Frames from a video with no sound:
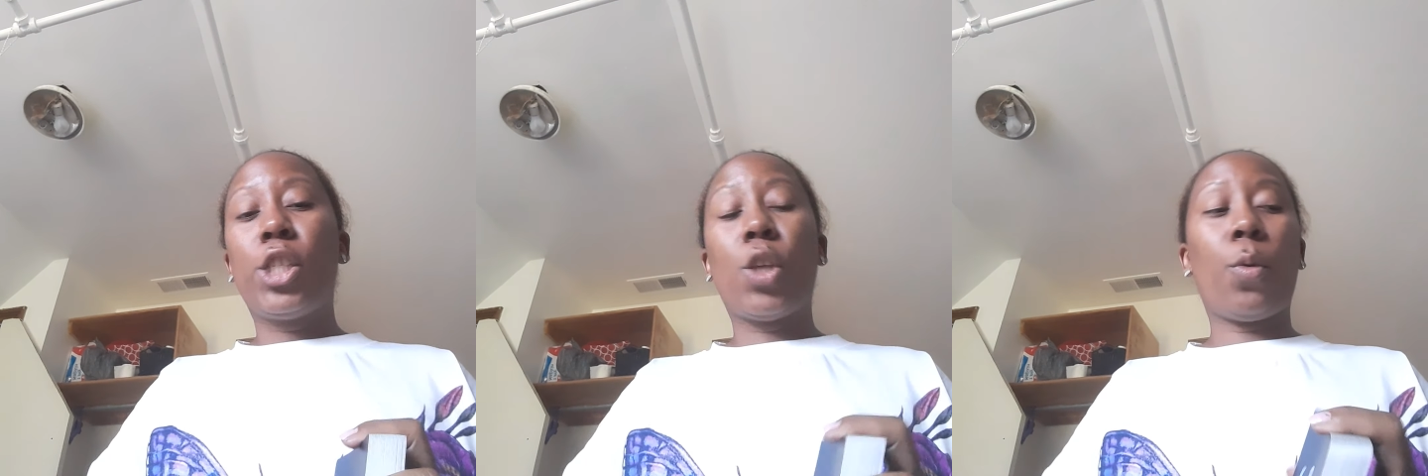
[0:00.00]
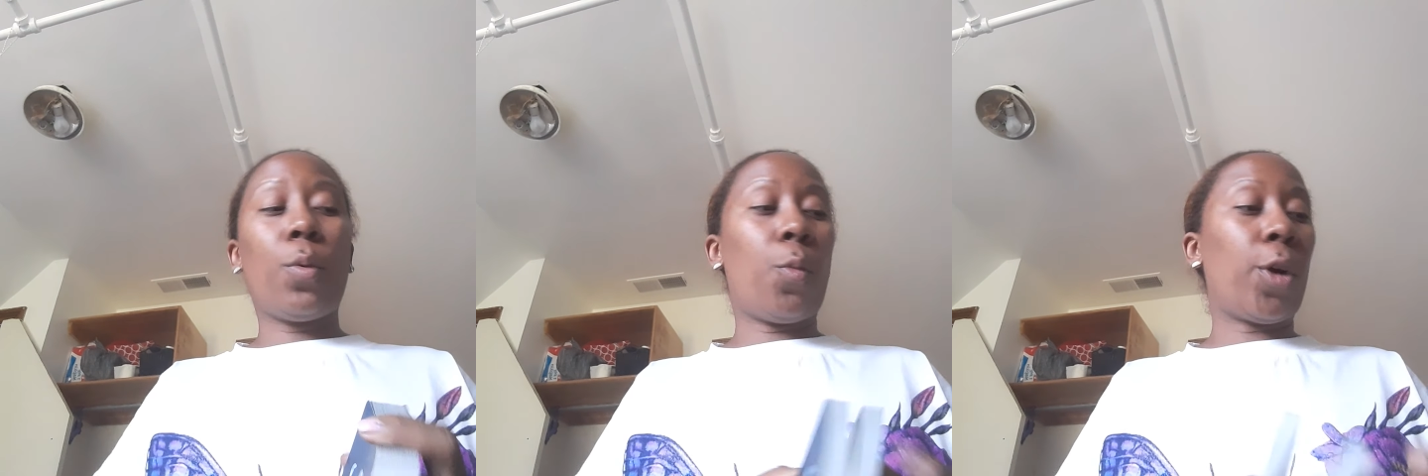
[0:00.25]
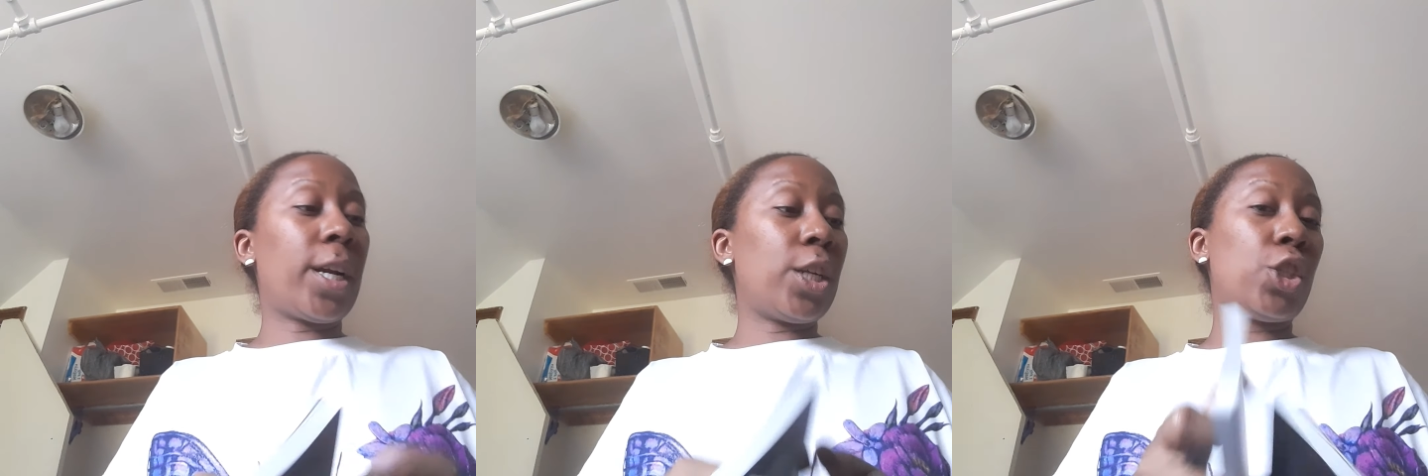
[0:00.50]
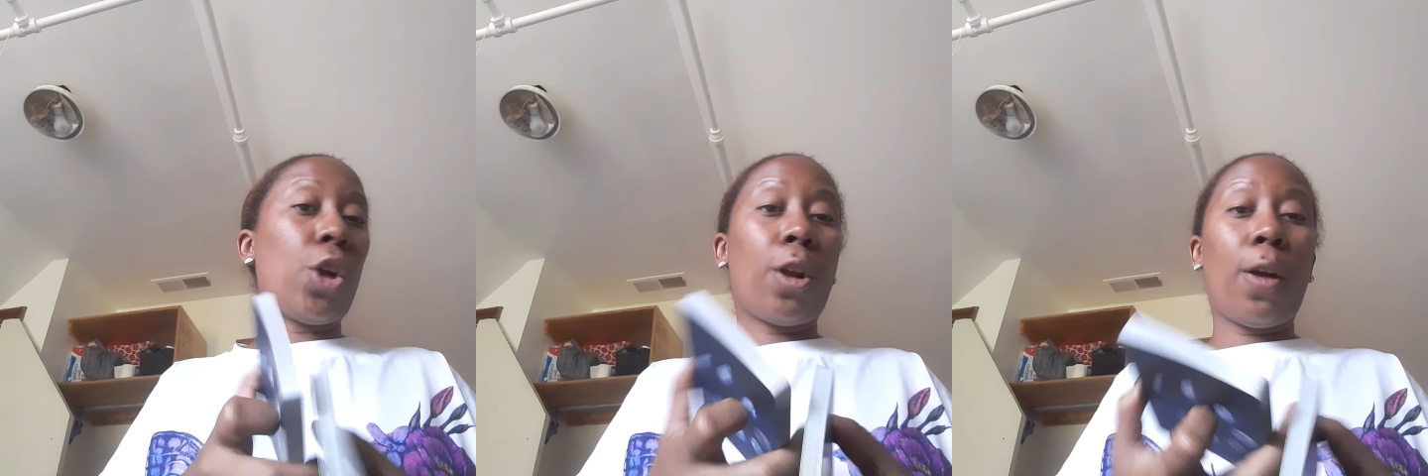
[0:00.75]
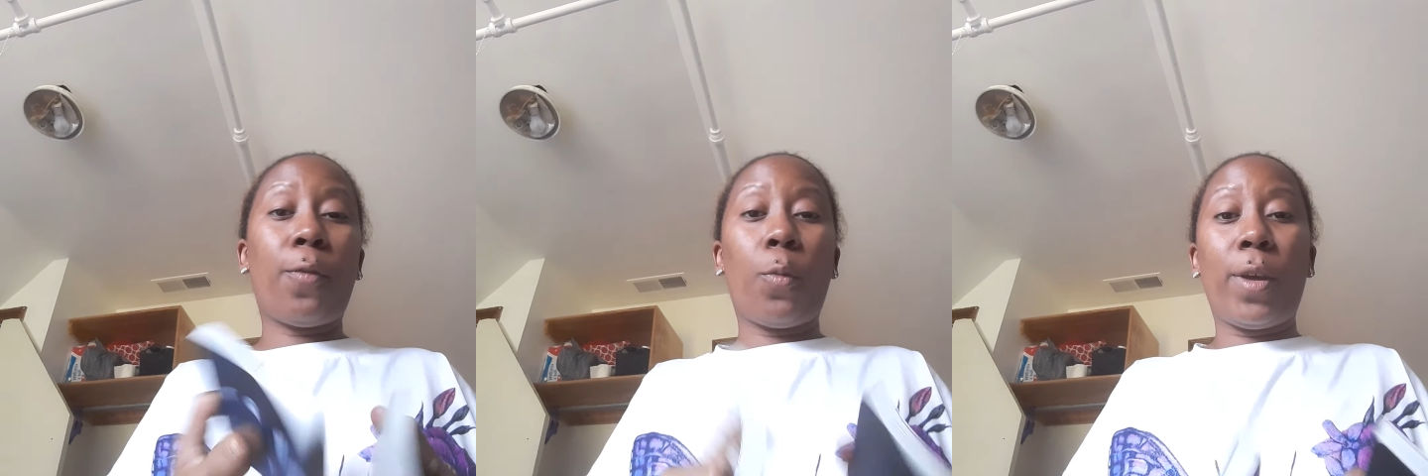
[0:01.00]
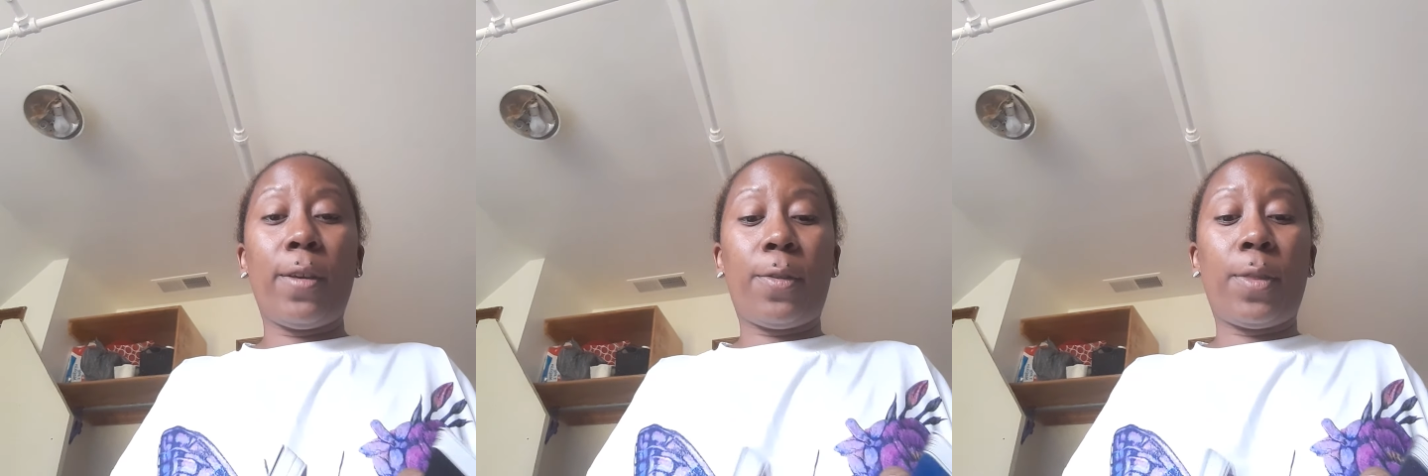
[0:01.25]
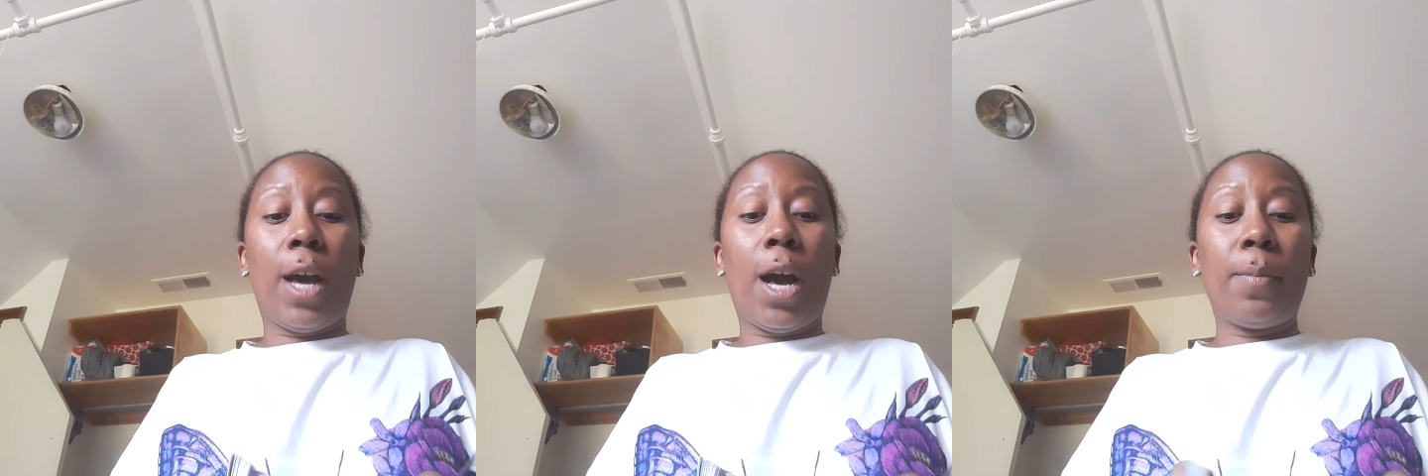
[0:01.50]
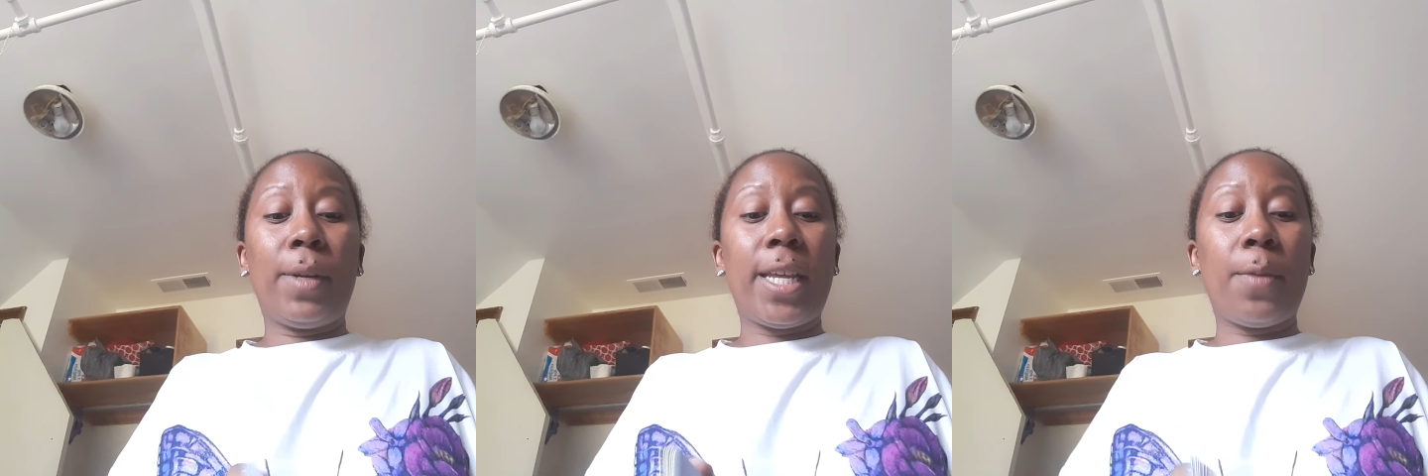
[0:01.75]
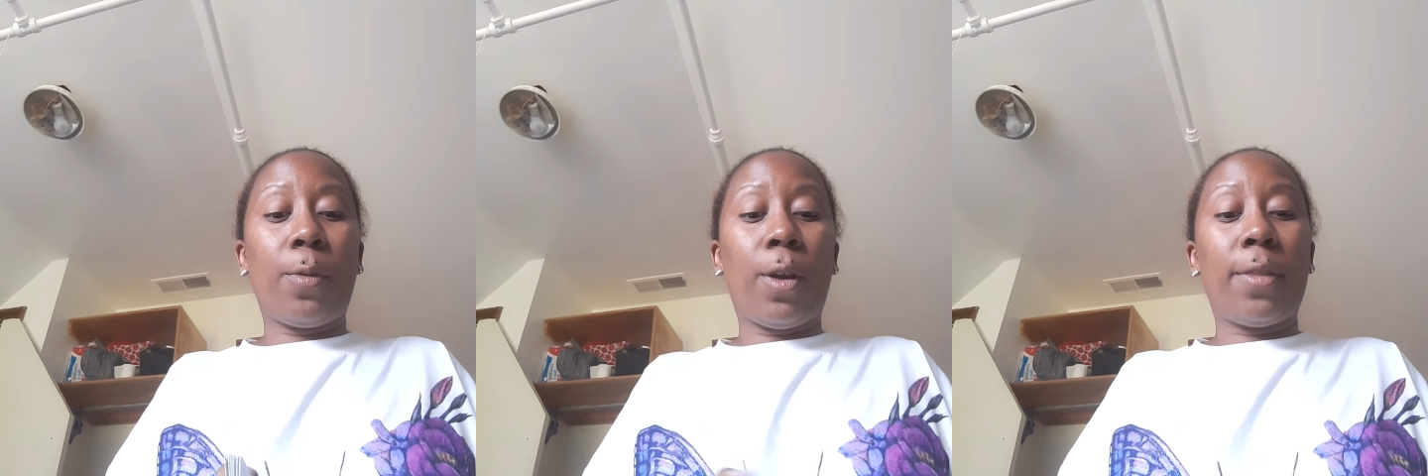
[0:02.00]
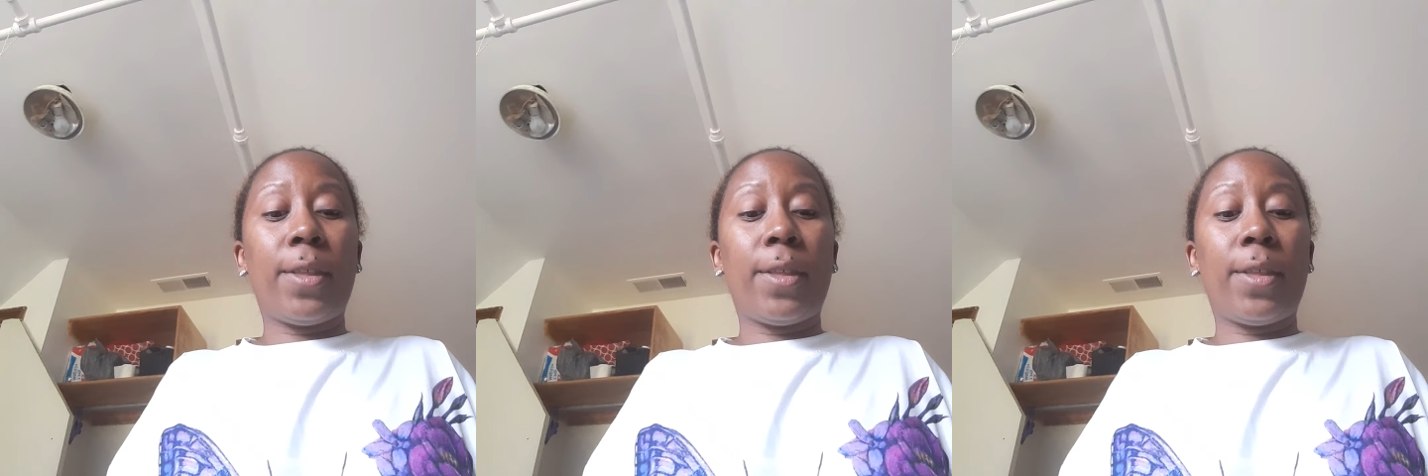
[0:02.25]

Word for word: So we're going to start off with um, Libra.